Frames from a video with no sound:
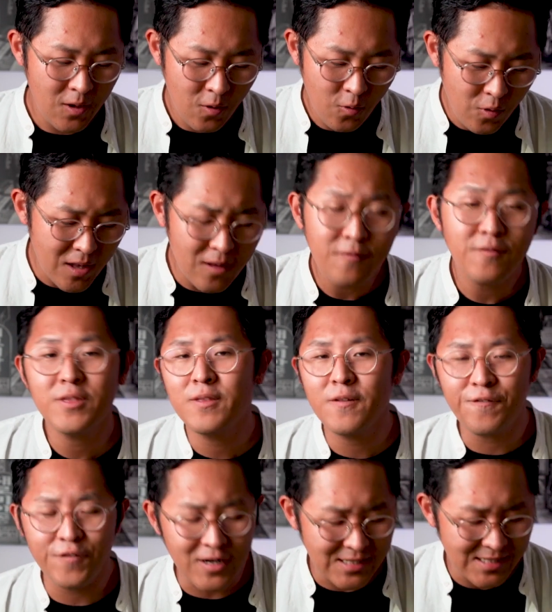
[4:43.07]
Well, the
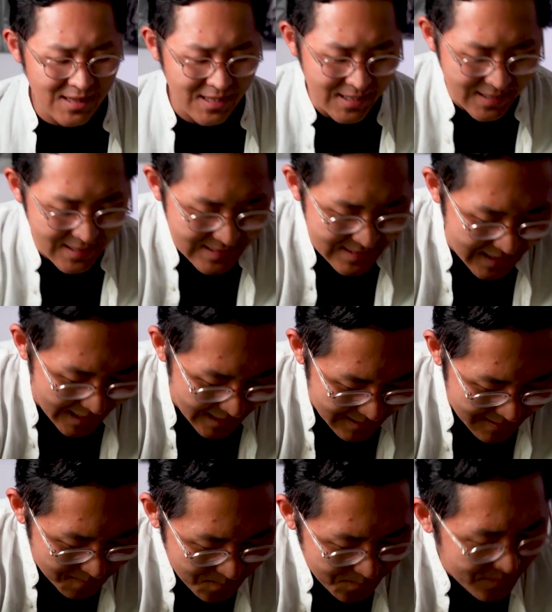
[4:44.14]
first thing is
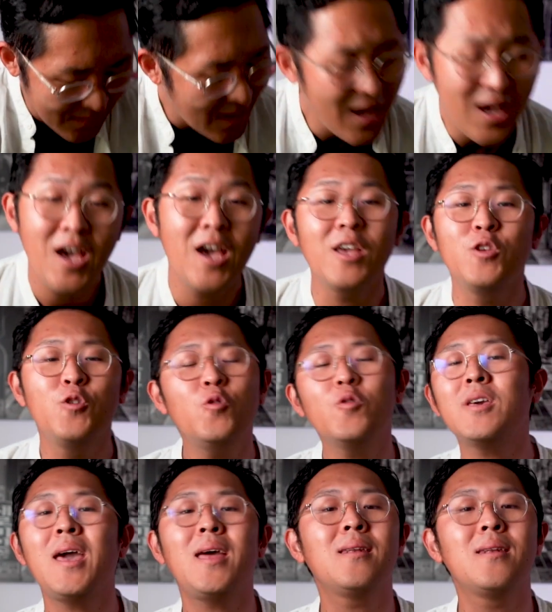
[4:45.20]
that you
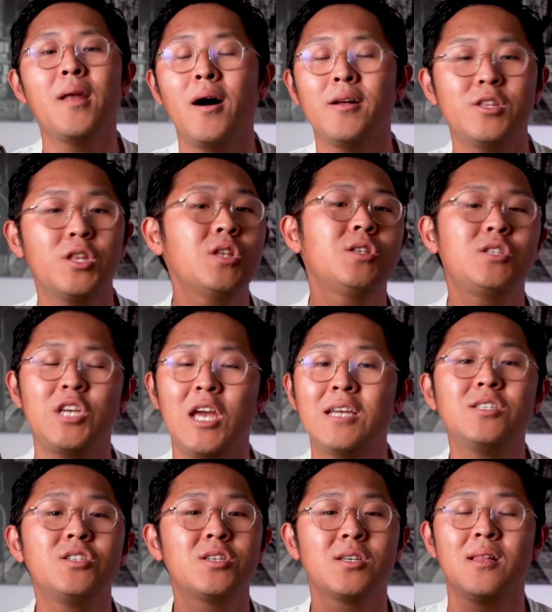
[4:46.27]
cannot
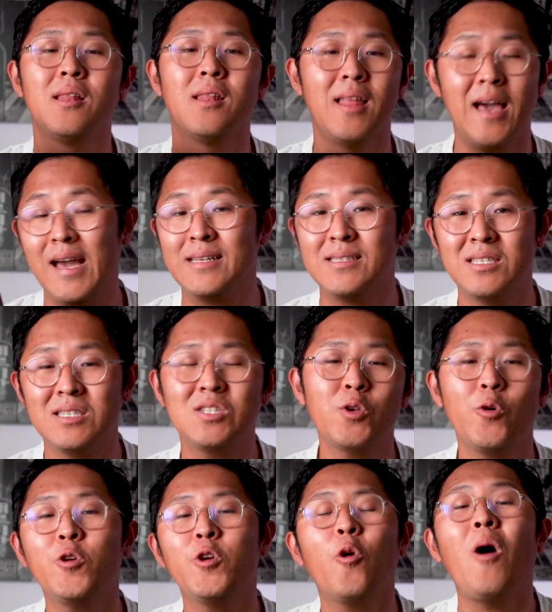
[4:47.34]
change the lens,
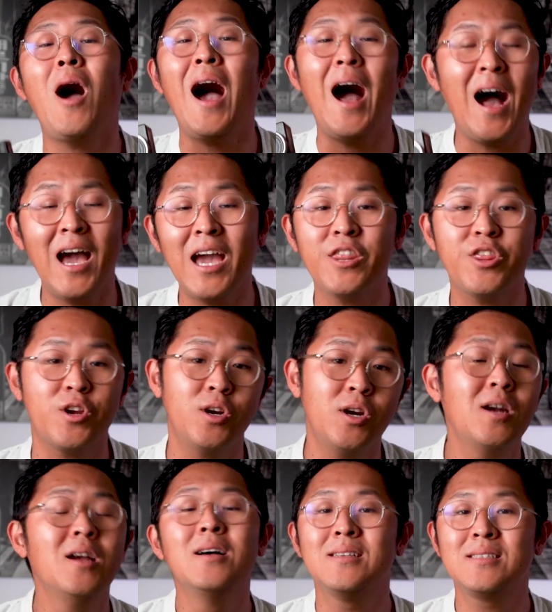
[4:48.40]
so you're either
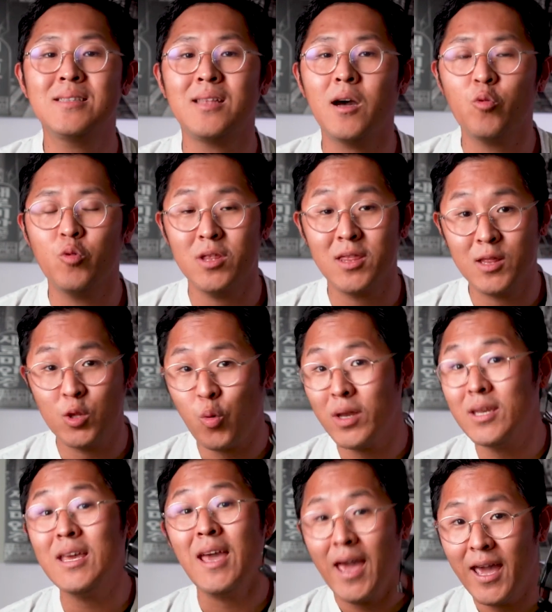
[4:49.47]
stuck with
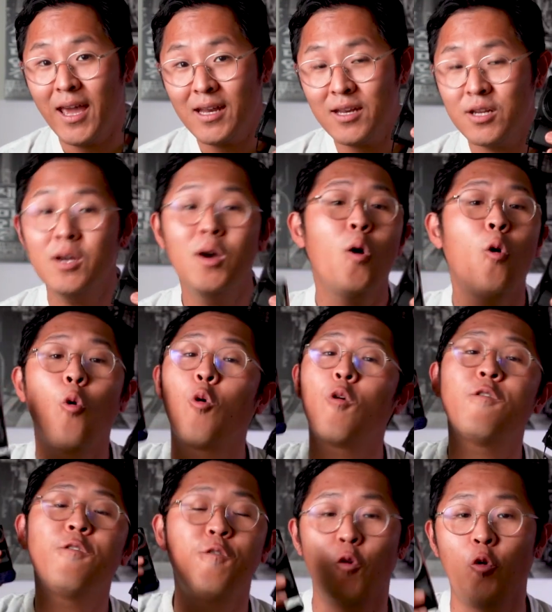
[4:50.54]
28 or
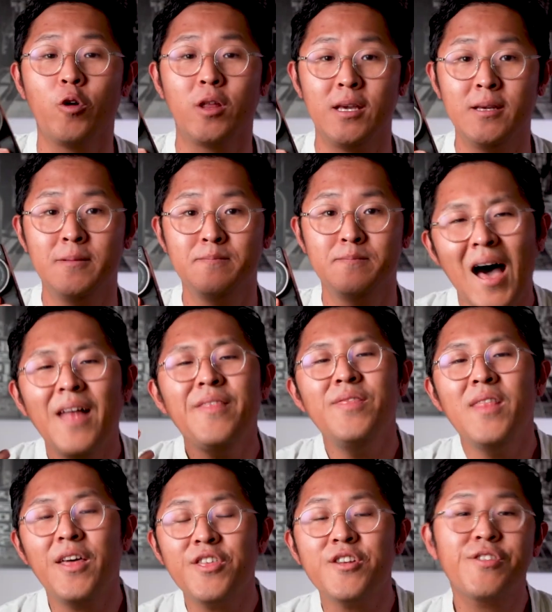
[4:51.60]
40.
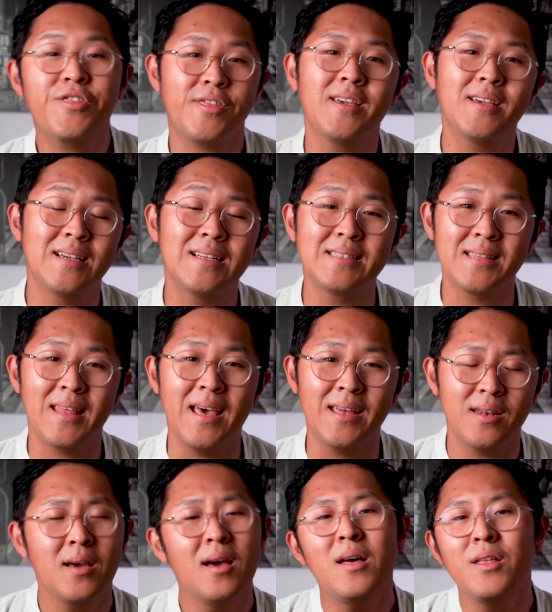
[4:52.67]
Another thing is
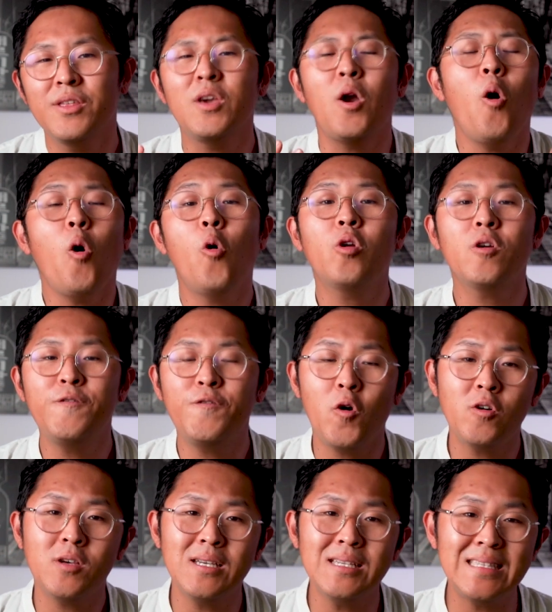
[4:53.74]
that the
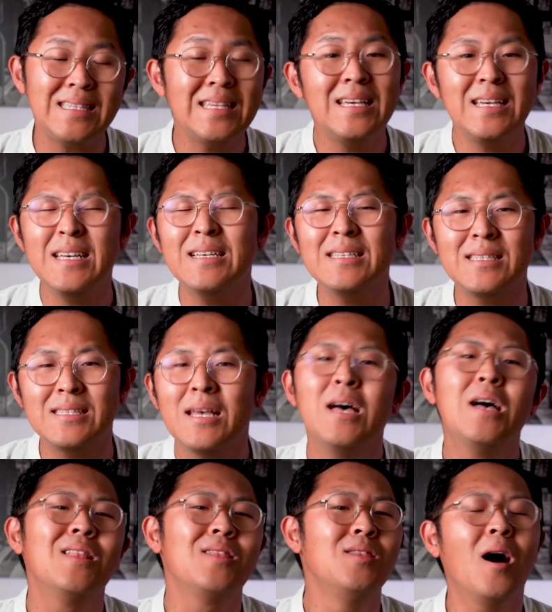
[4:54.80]
autofocus is
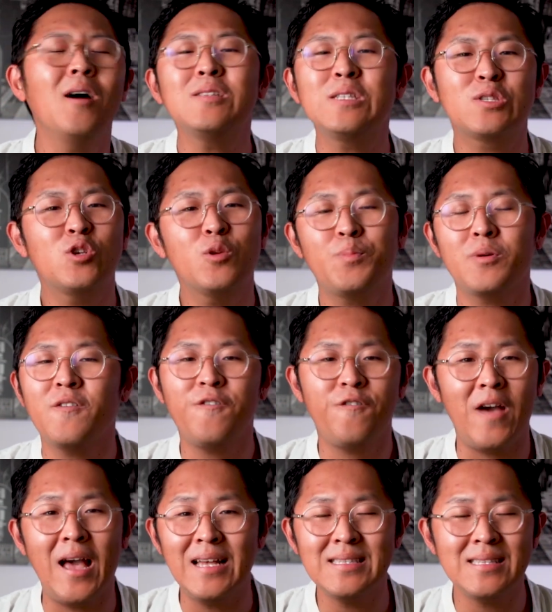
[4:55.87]
not super
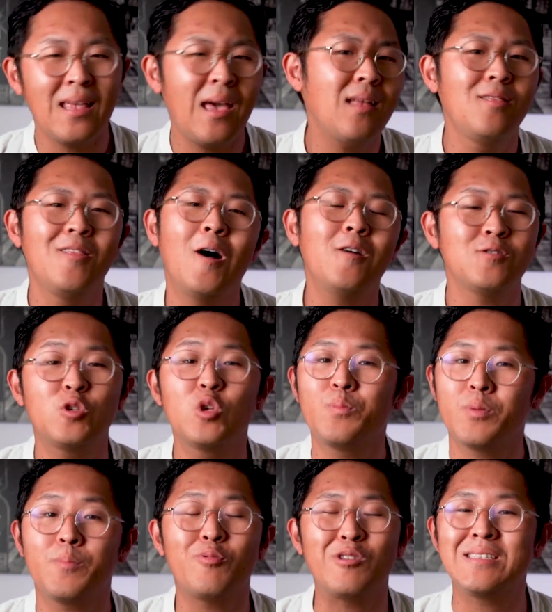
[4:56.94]
fast and not
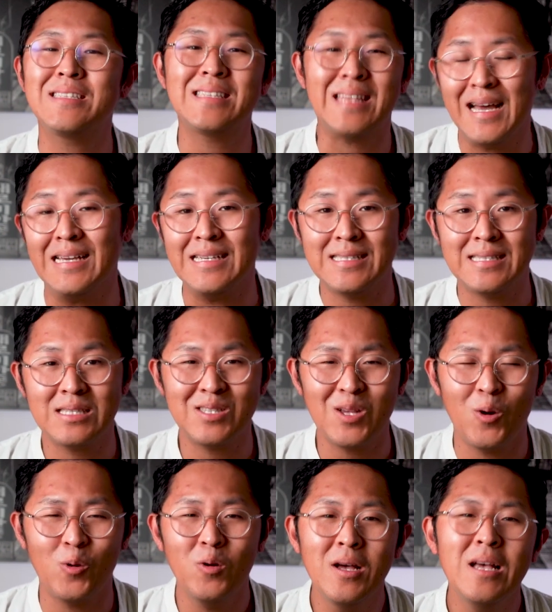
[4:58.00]
super precise,
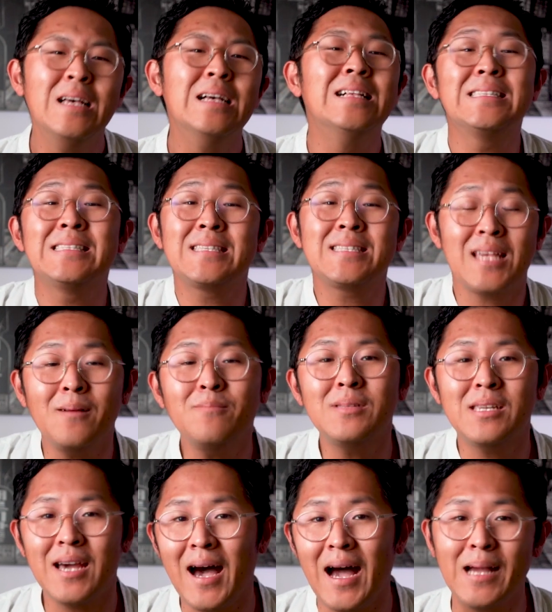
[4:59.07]
so
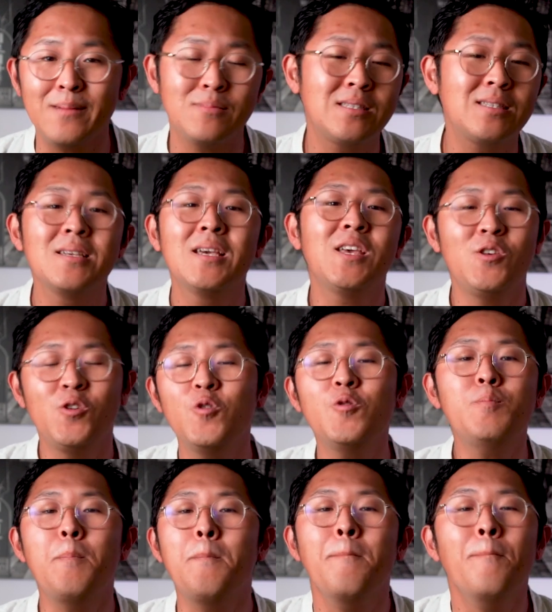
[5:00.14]
sometimes you
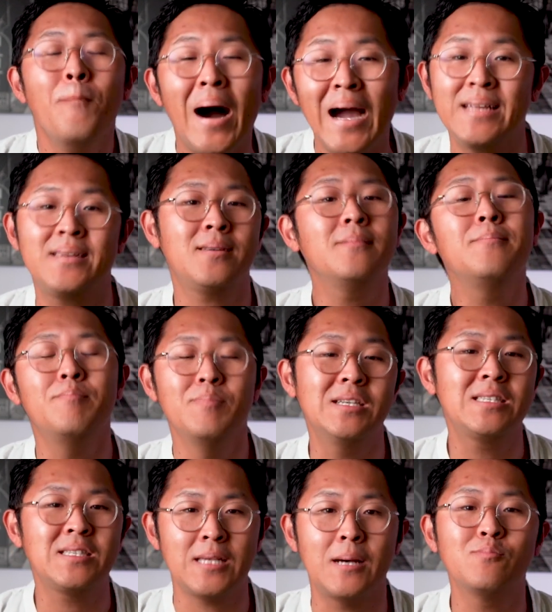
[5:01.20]
might
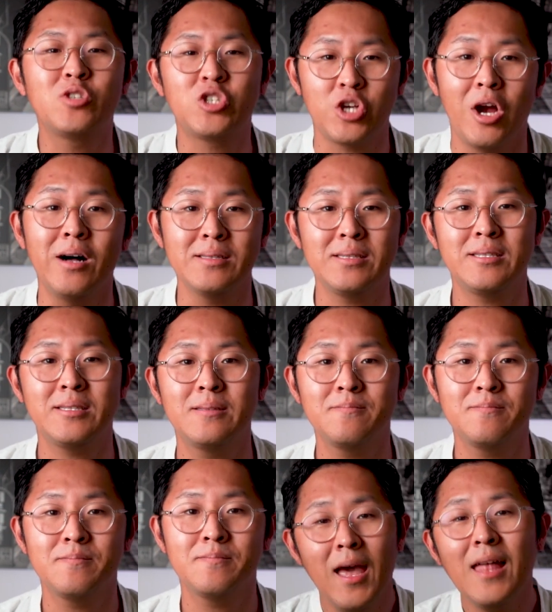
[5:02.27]
miss some shots.
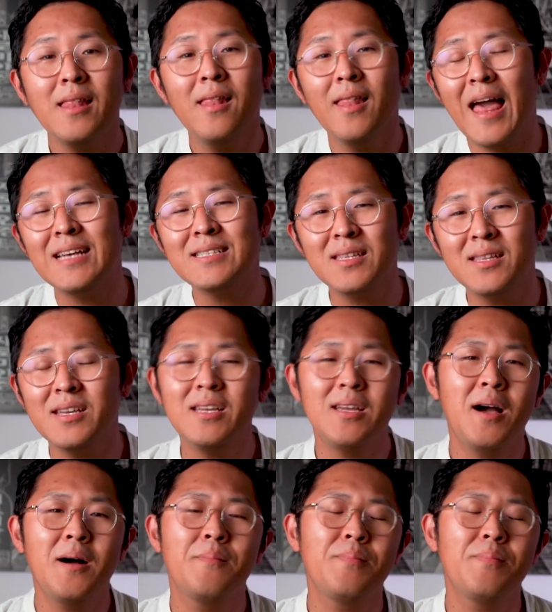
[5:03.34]
And lastly,